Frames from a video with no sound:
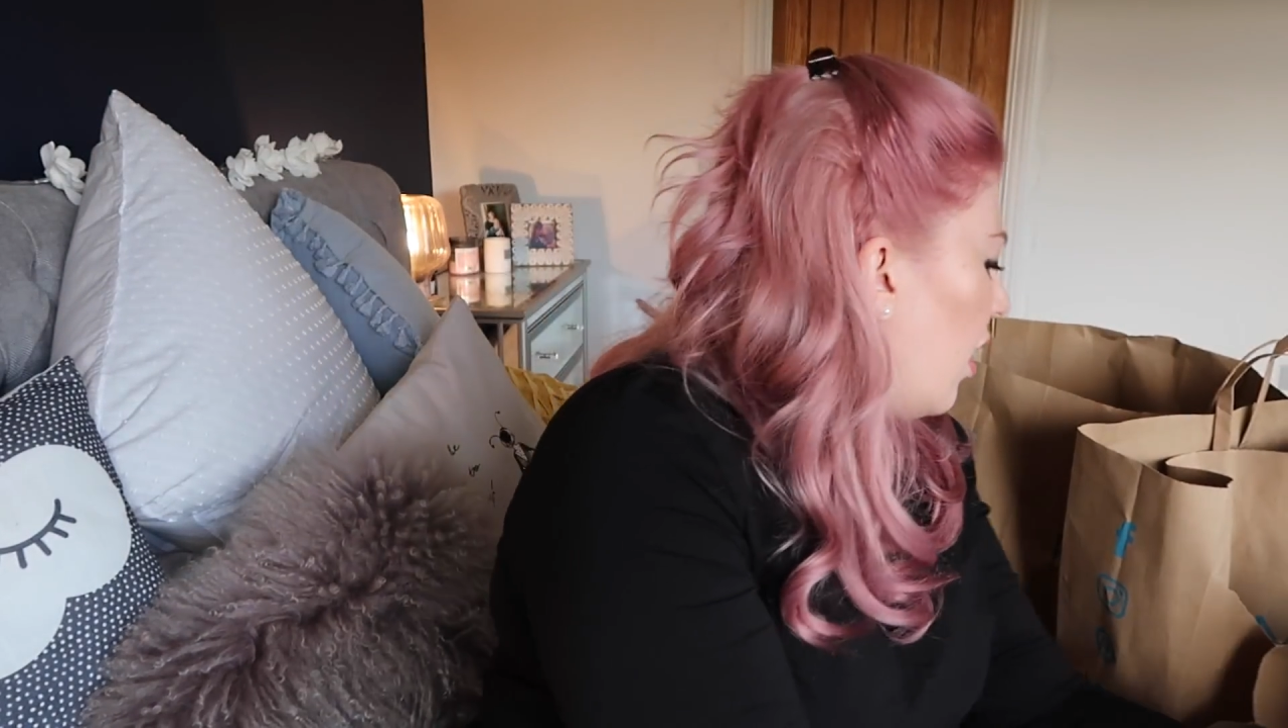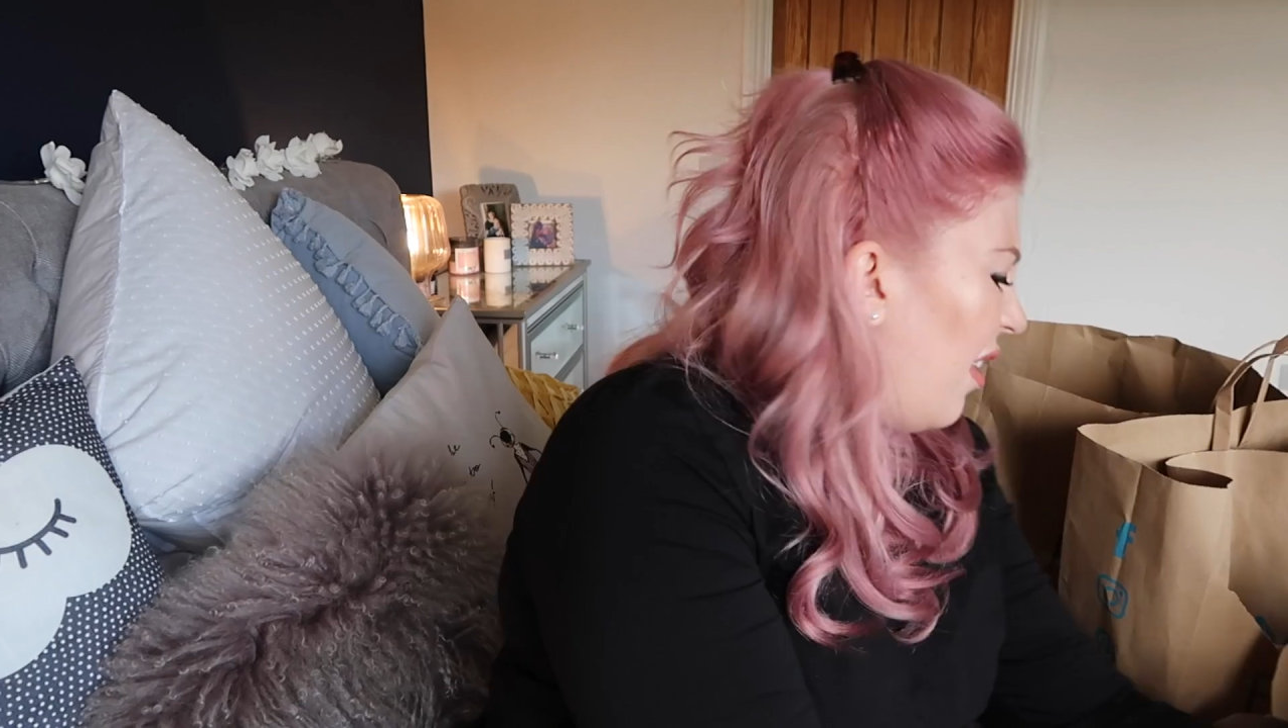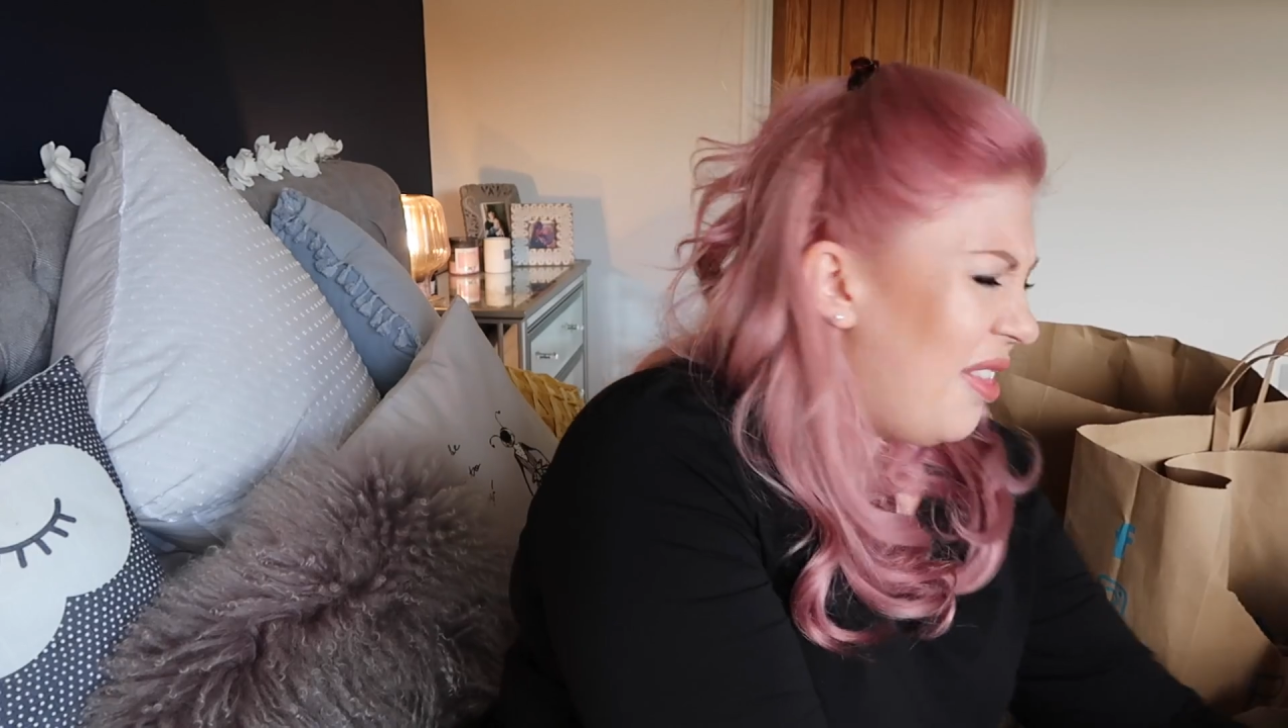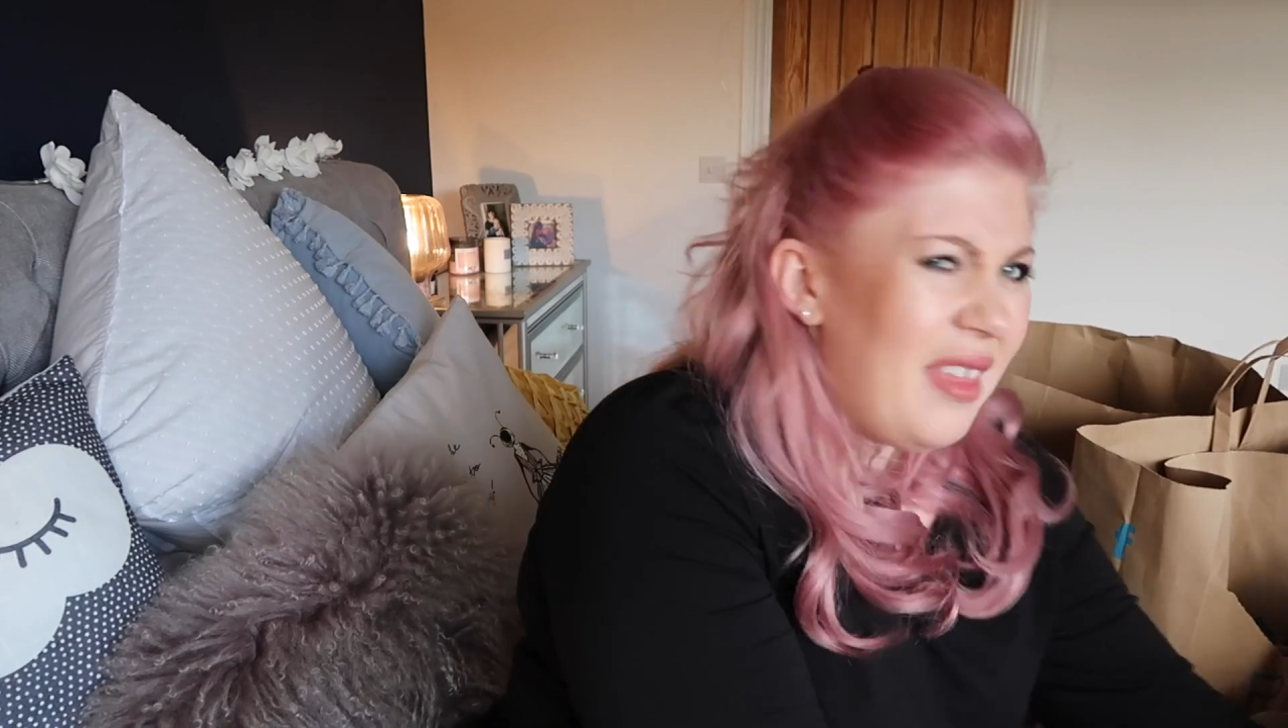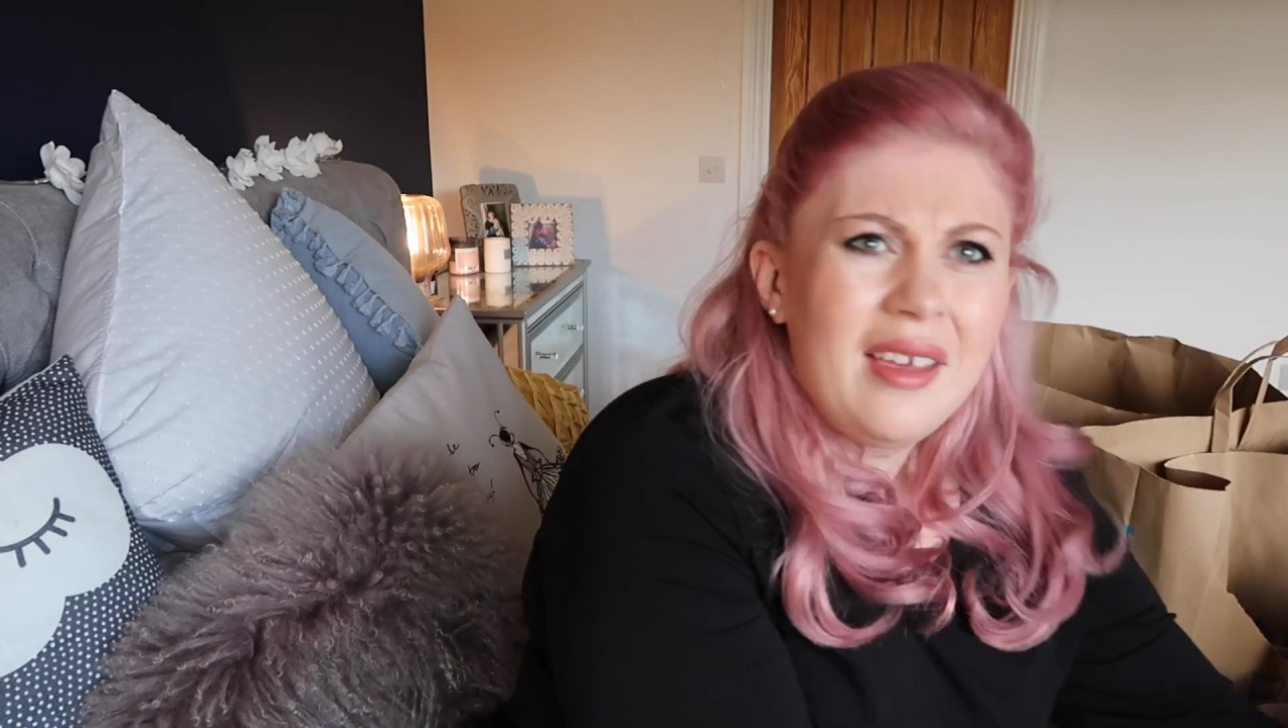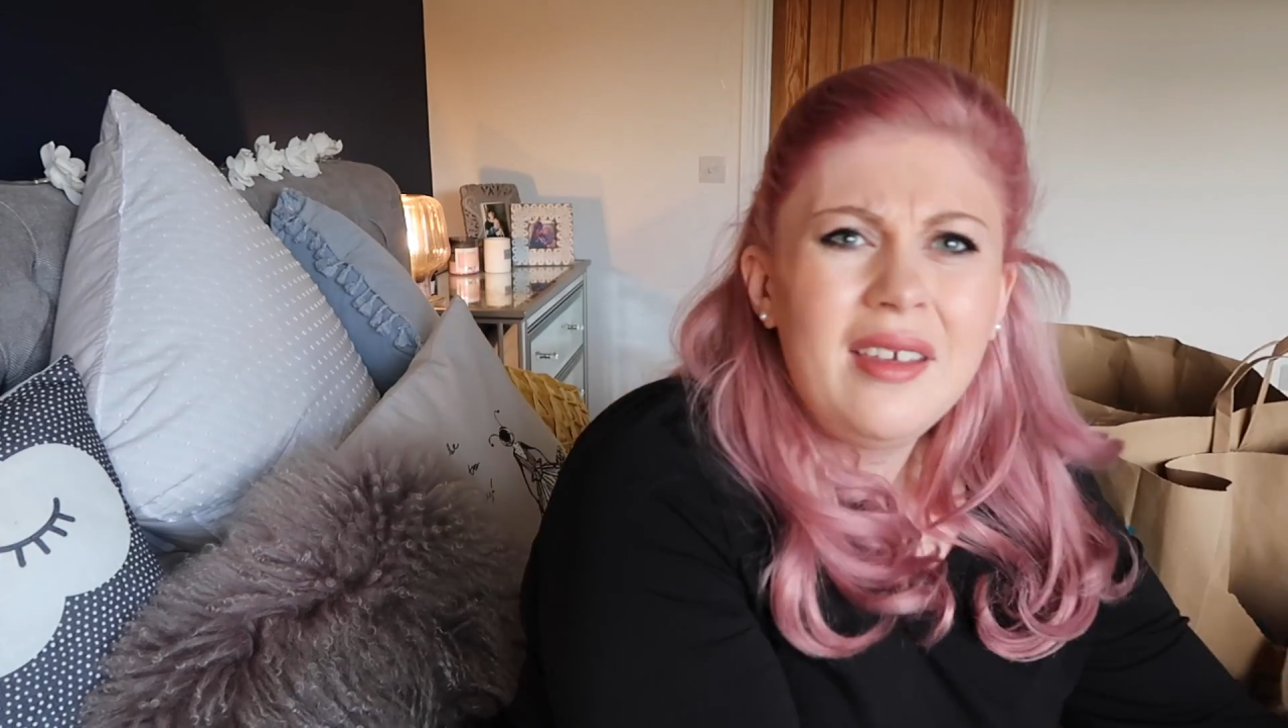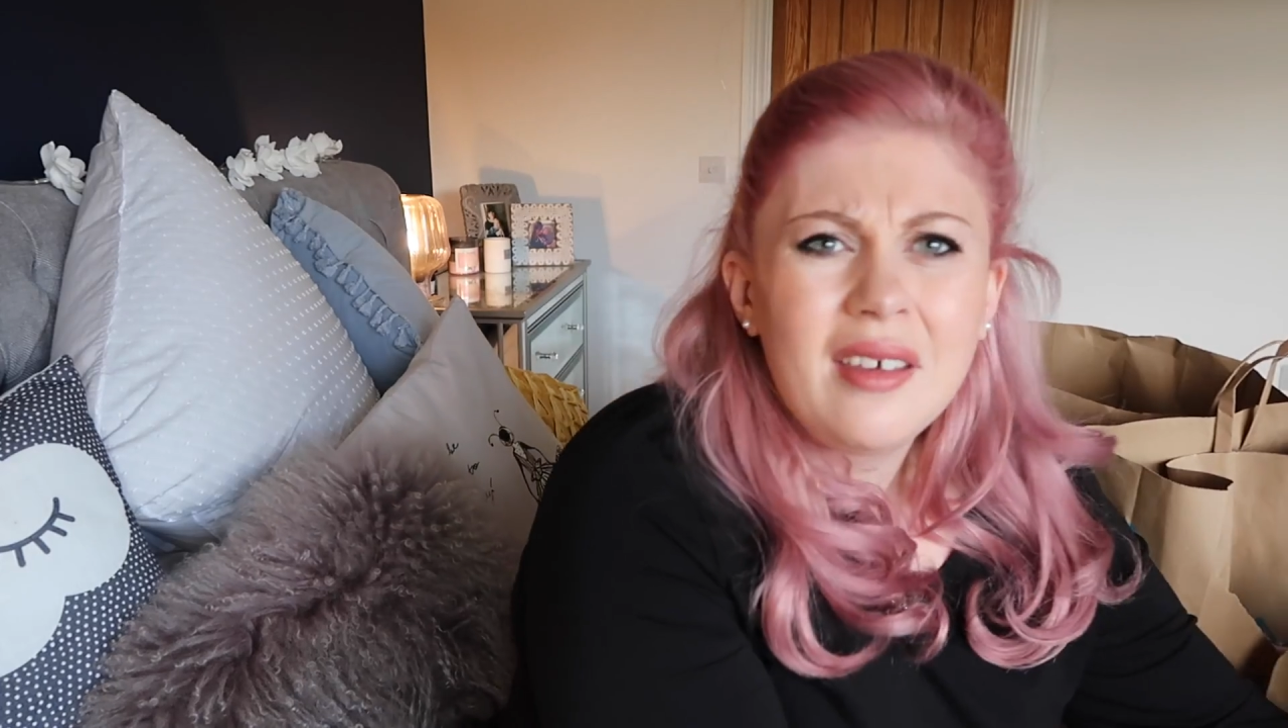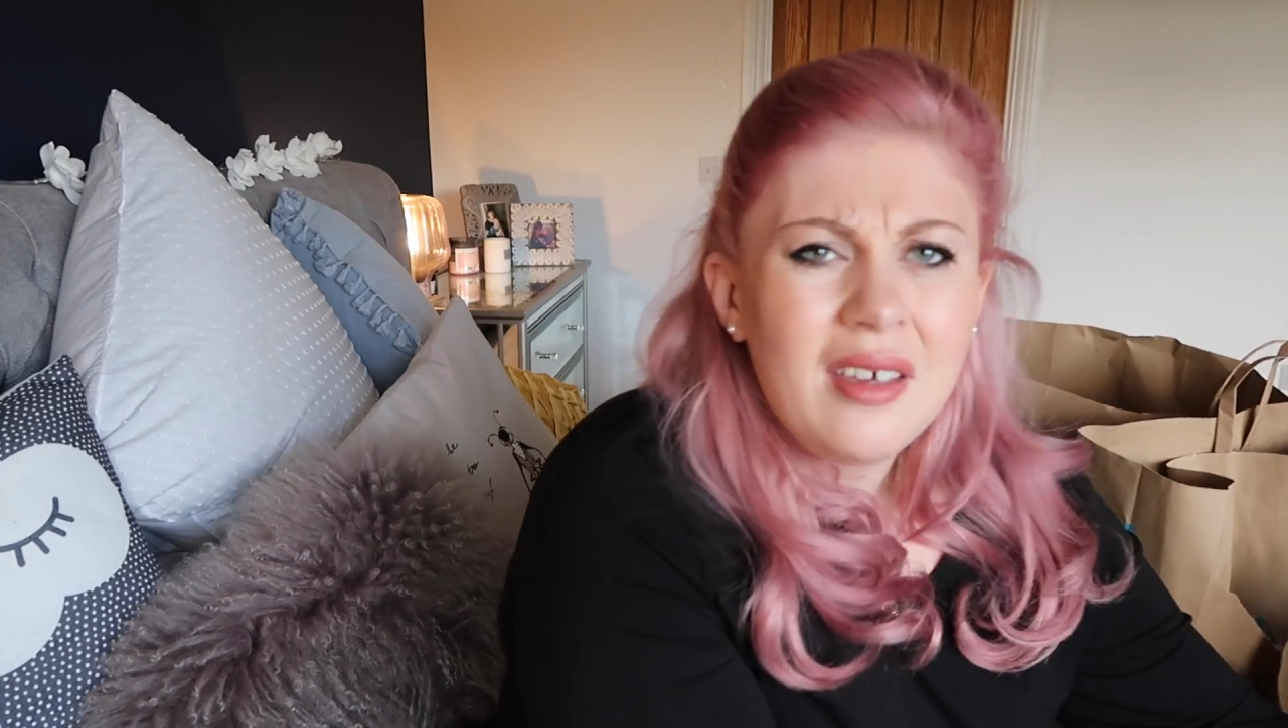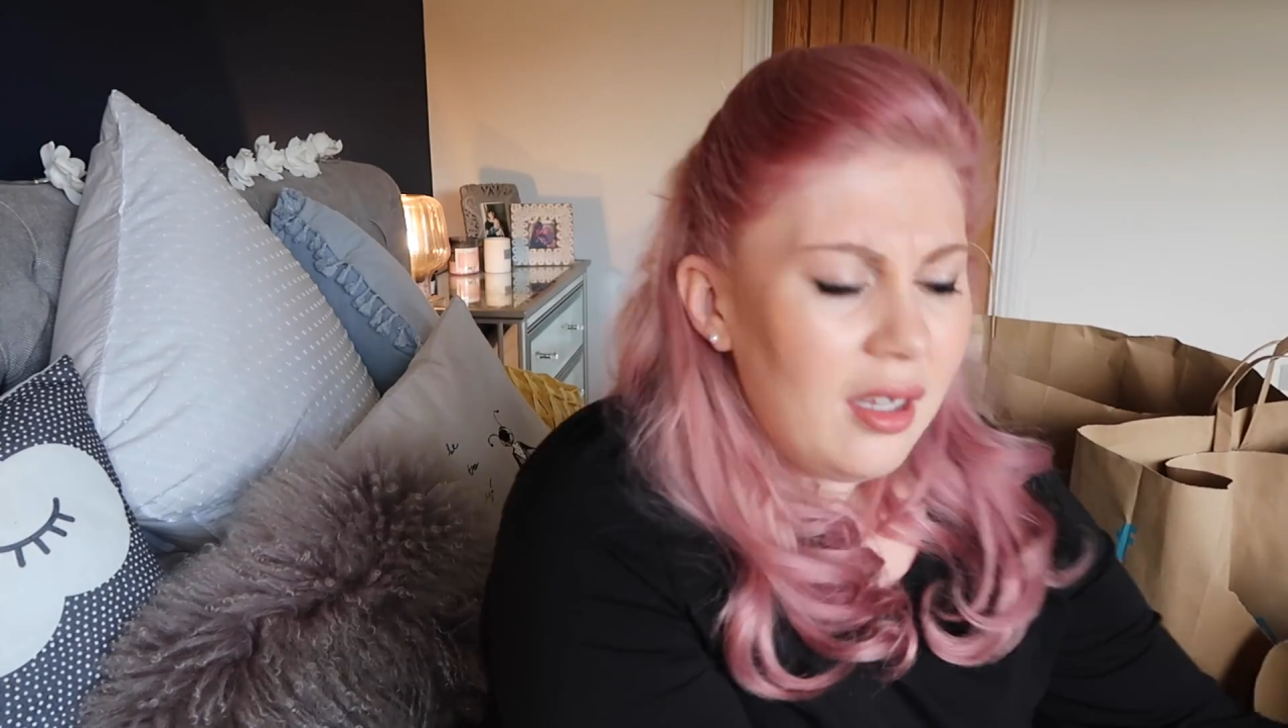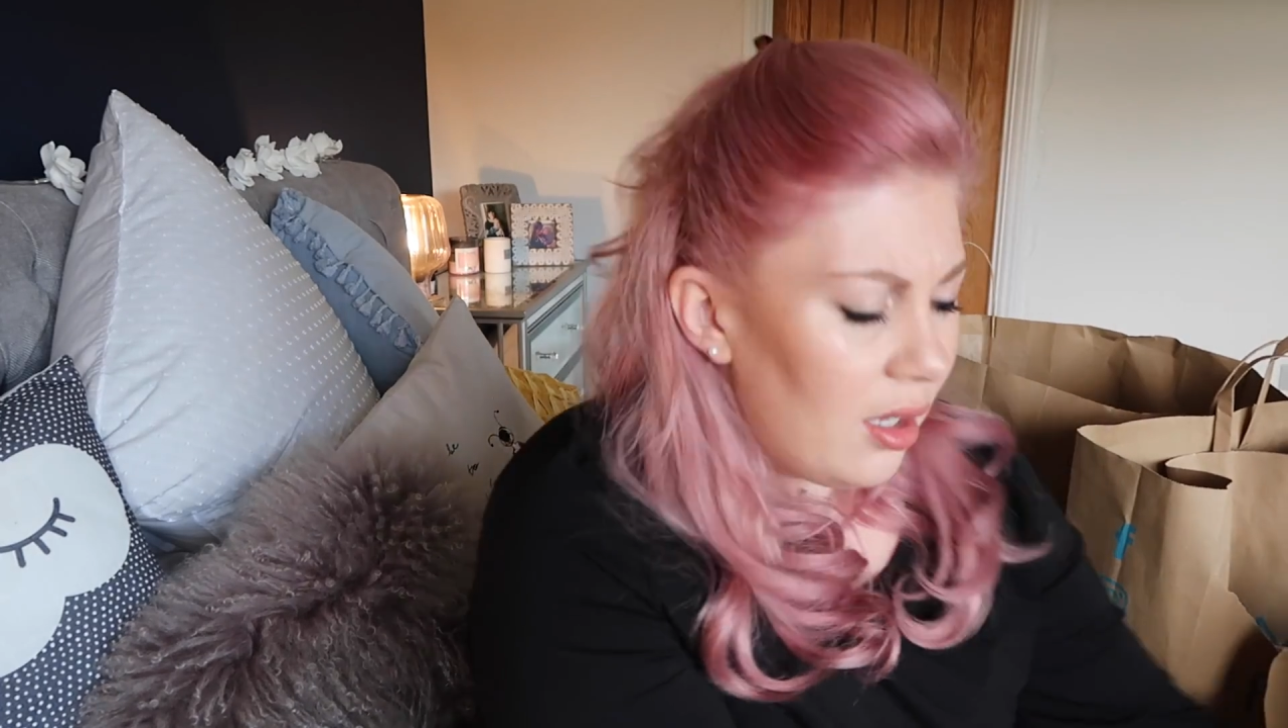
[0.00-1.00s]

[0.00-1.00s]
I think.